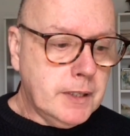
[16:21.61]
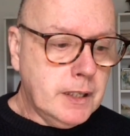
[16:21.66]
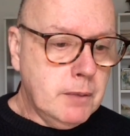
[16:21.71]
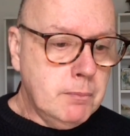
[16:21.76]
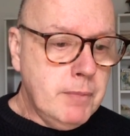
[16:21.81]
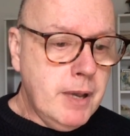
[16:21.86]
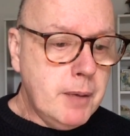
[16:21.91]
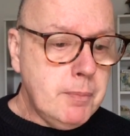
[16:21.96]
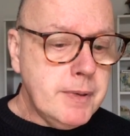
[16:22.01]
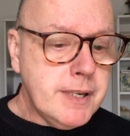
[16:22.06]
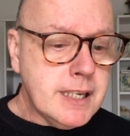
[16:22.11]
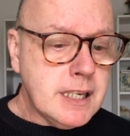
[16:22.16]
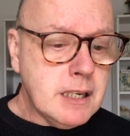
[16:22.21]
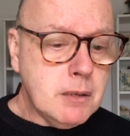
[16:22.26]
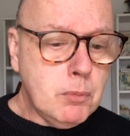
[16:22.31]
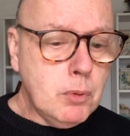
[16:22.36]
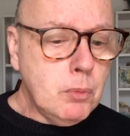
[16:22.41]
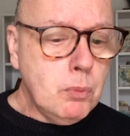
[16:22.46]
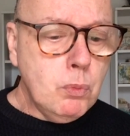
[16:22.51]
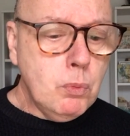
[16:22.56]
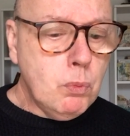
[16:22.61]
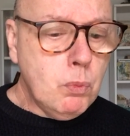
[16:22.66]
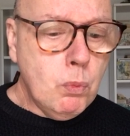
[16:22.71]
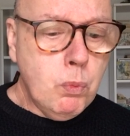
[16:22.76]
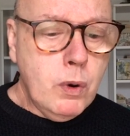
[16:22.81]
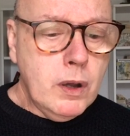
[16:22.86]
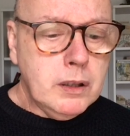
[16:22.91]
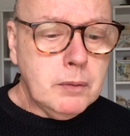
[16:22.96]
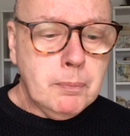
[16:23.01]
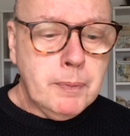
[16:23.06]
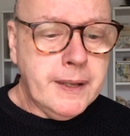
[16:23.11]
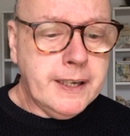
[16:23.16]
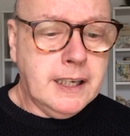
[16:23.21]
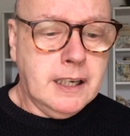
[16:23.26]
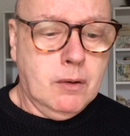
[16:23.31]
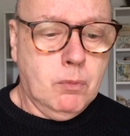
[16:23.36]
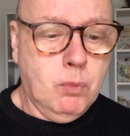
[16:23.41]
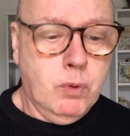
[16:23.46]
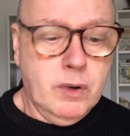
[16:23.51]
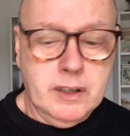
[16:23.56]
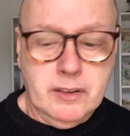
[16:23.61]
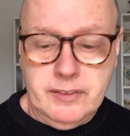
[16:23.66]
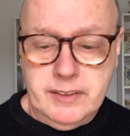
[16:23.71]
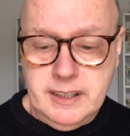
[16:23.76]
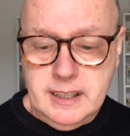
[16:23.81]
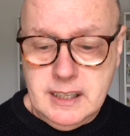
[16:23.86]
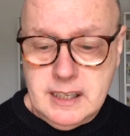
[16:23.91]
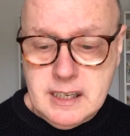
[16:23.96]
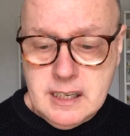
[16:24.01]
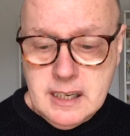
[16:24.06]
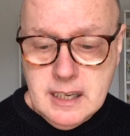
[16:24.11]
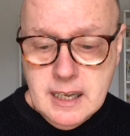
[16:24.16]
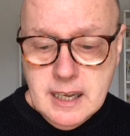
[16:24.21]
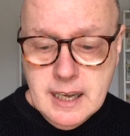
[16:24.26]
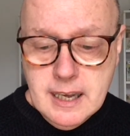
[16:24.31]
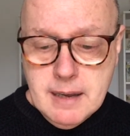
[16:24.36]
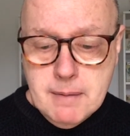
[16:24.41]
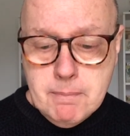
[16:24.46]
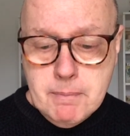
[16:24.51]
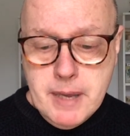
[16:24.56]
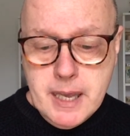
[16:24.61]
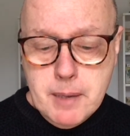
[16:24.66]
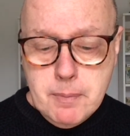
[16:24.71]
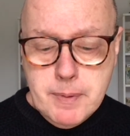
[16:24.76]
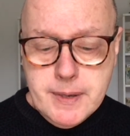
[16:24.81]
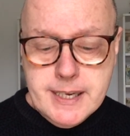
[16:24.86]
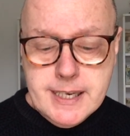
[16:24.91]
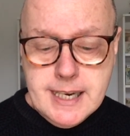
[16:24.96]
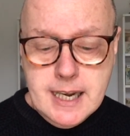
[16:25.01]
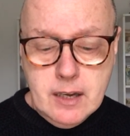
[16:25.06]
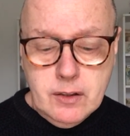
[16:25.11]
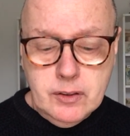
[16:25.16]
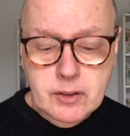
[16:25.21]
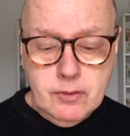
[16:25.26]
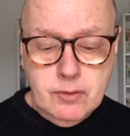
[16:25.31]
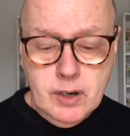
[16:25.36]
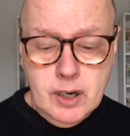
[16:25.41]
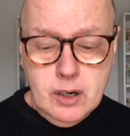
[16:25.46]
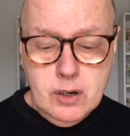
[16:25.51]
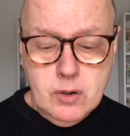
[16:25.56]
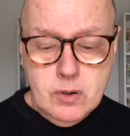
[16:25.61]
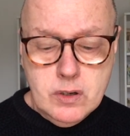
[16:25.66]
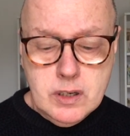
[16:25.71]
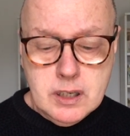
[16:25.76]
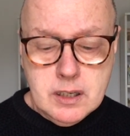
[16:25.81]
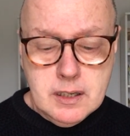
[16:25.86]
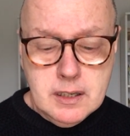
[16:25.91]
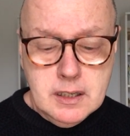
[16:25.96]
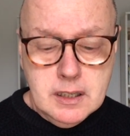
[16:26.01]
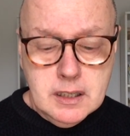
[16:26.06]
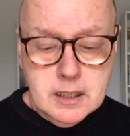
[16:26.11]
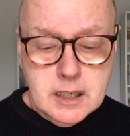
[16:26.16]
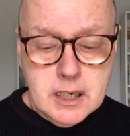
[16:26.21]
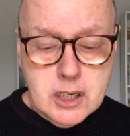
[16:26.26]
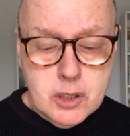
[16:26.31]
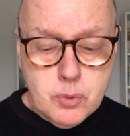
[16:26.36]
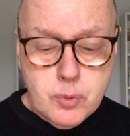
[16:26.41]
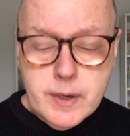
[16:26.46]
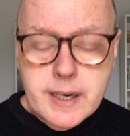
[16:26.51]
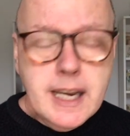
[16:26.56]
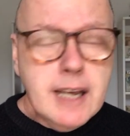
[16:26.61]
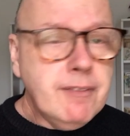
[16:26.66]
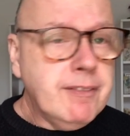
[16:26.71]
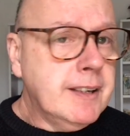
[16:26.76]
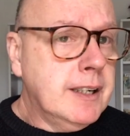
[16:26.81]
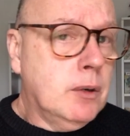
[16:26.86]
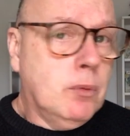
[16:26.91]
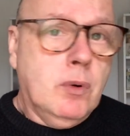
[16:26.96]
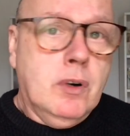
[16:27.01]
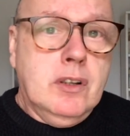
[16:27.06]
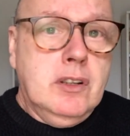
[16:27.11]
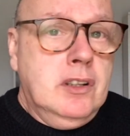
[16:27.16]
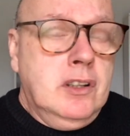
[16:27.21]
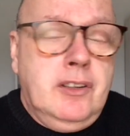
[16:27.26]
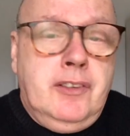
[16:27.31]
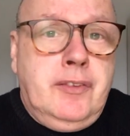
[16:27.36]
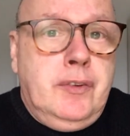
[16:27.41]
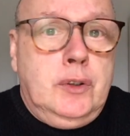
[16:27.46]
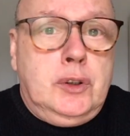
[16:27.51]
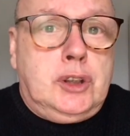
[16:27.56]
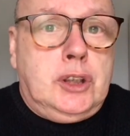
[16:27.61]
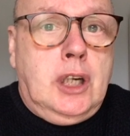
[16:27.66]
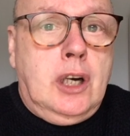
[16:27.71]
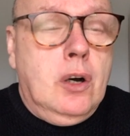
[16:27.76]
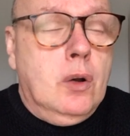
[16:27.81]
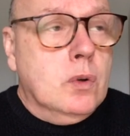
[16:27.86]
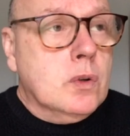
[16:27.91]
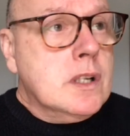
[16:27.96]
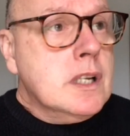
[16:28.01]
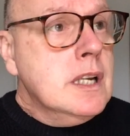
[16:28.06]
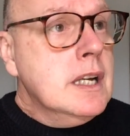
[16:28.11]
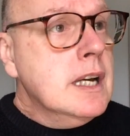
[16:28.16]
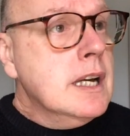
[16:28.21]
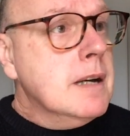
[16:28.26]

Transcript: Maybe someone will pick up one of these. Maybe down the road, because we never know what the future holds.